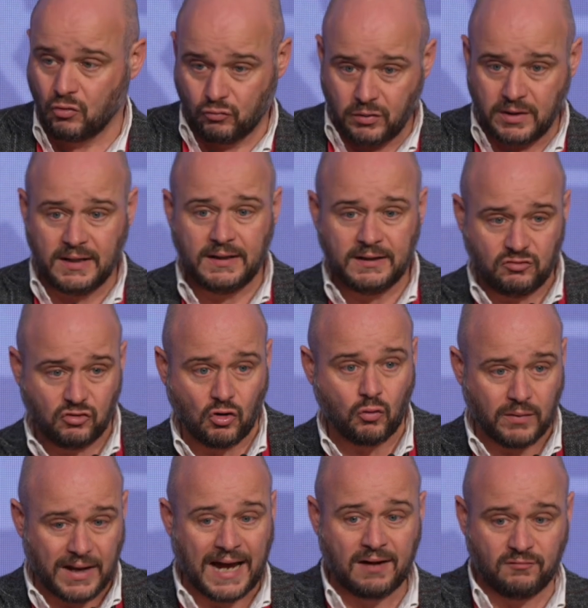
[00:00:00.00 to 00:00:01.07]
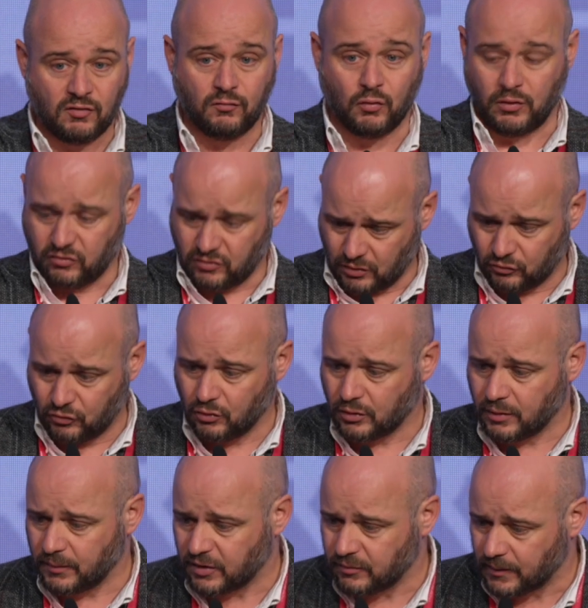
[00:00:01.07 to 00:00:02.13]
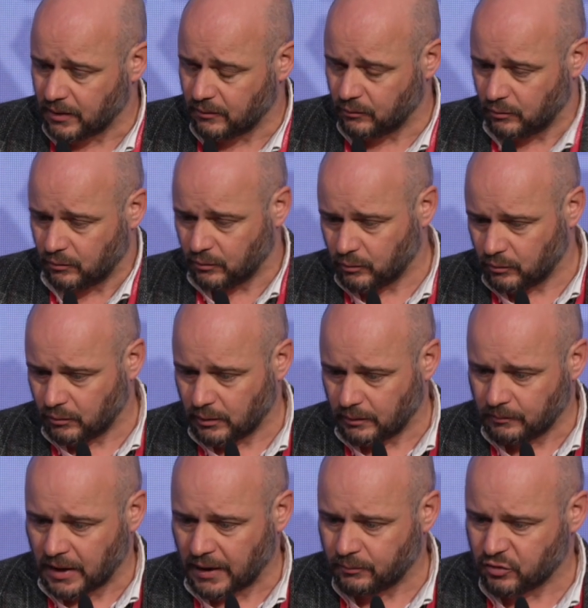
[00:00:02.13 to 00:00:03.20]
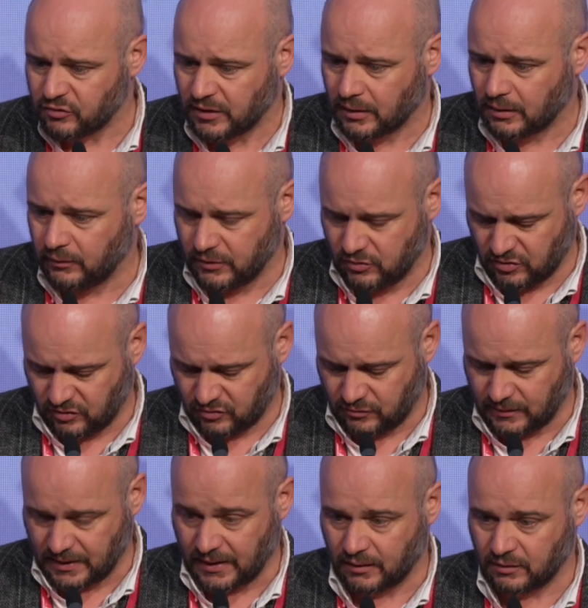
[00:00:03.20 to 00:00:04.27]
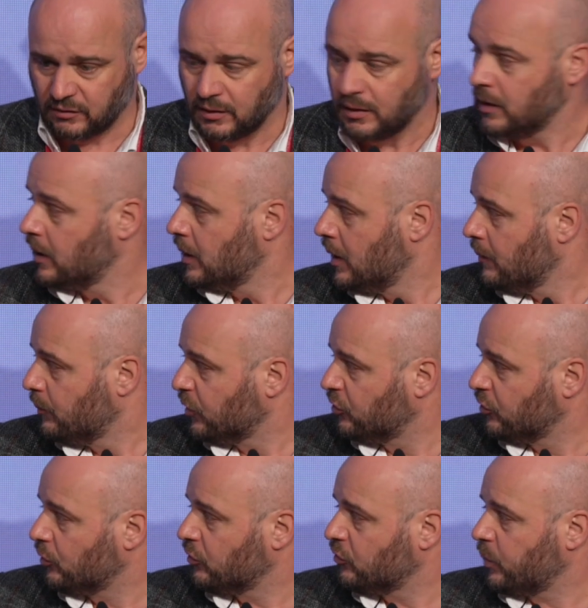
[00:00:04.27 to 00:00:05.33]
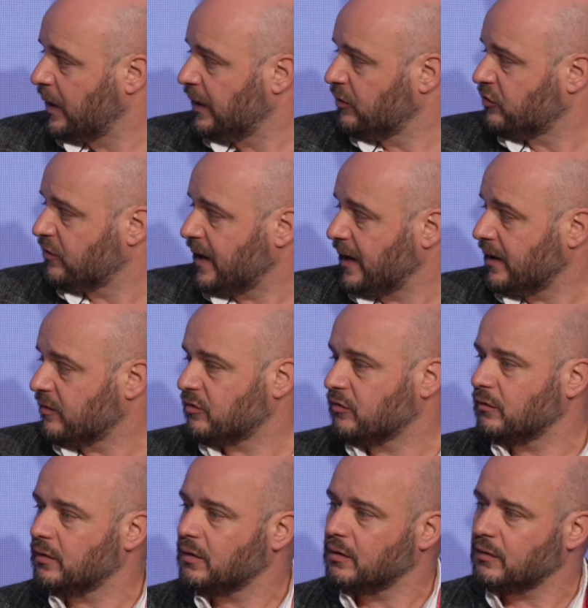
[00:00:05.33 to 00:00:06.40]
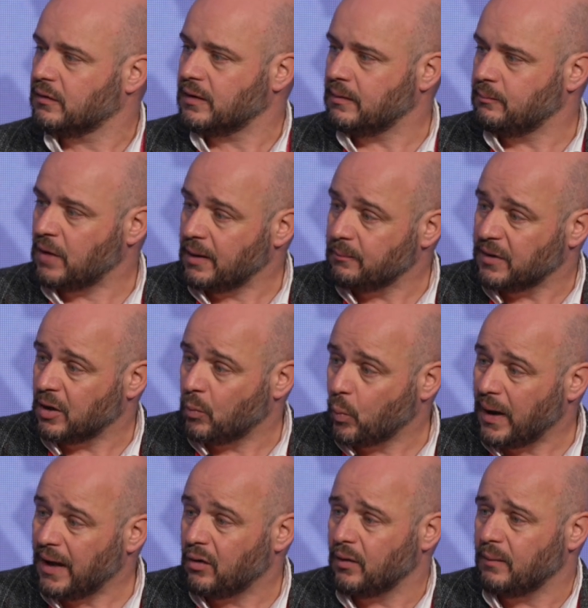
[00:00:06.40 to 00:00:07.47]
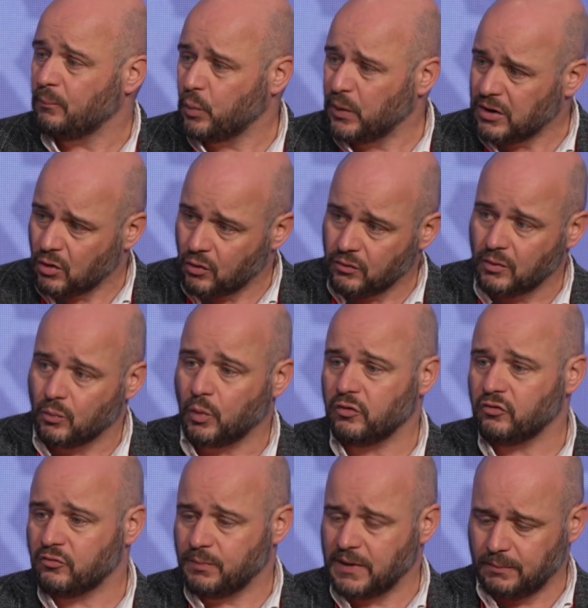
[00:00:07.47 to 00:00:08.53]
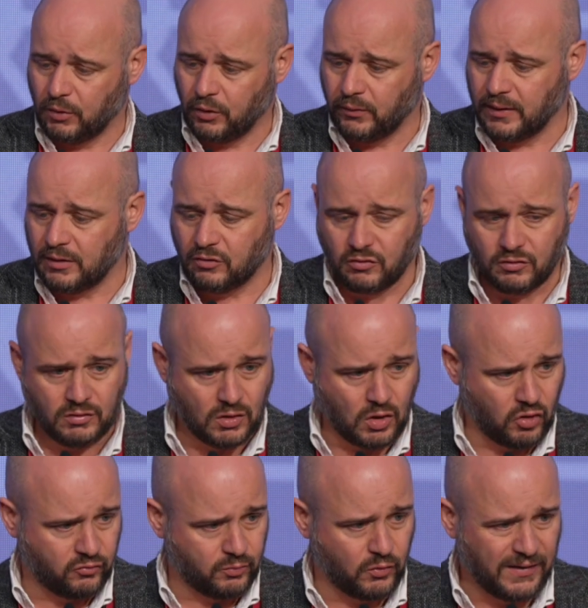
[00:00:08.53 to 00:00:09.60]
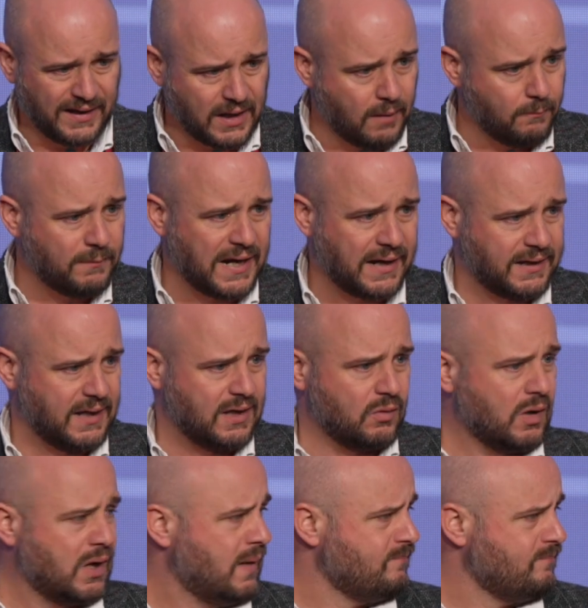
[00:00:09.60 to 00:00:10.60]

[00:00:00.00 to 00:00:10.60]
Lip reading: really don't have a voice. I'll talk a bit about my particular interest in that. But so as well as that, they might be unwell. And we know that once people are in hospital, they come back in.